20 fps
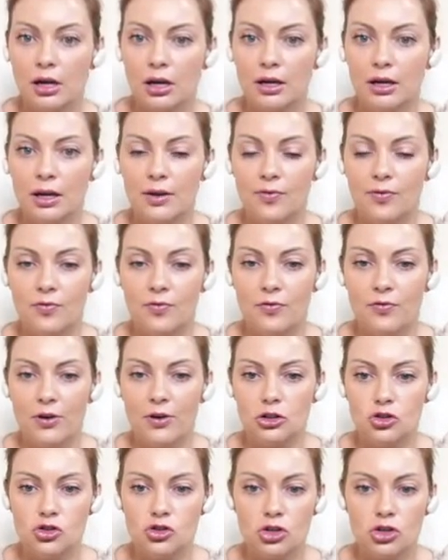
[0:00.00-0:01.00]
H30
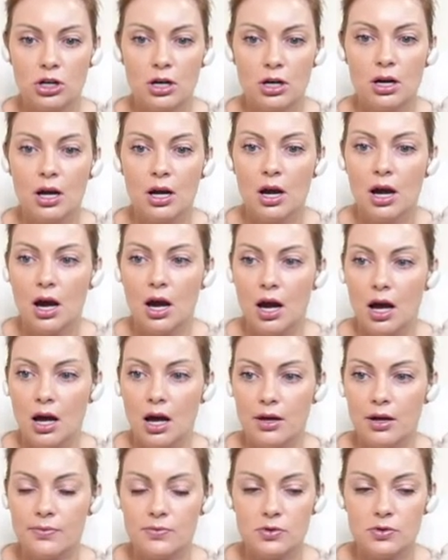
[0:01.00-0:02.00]
Venture.
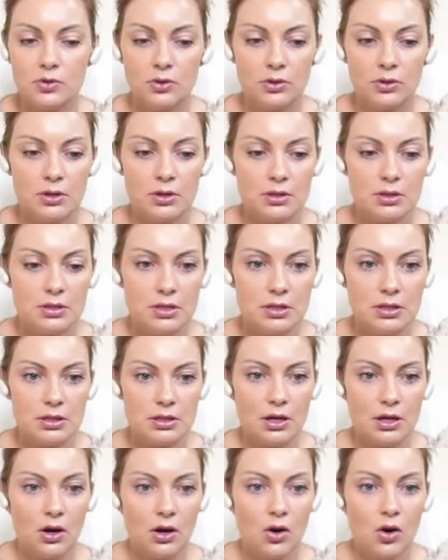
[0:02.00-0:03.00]
Um, so this is
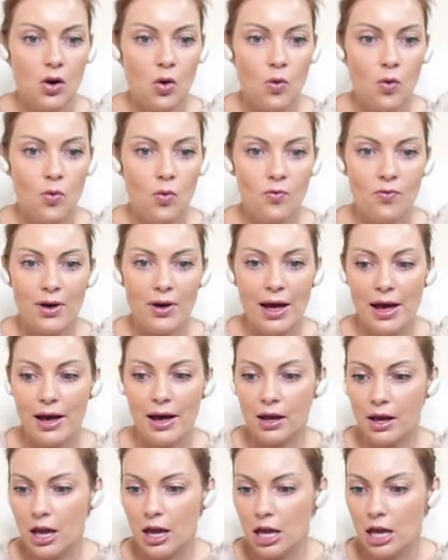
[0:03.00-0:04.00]
the
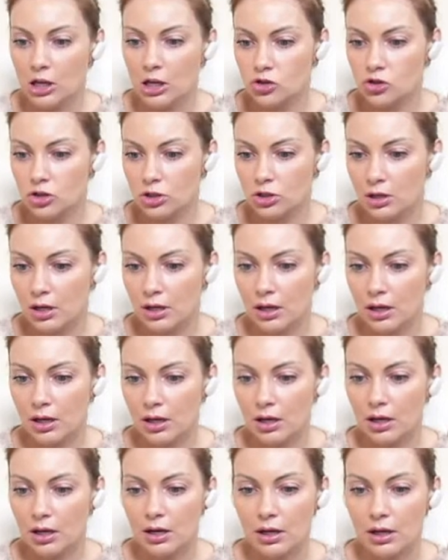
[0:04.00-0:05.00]
HomeVac
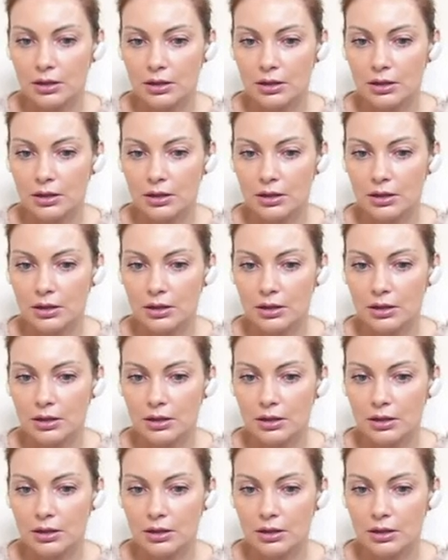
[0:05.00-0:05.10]
H30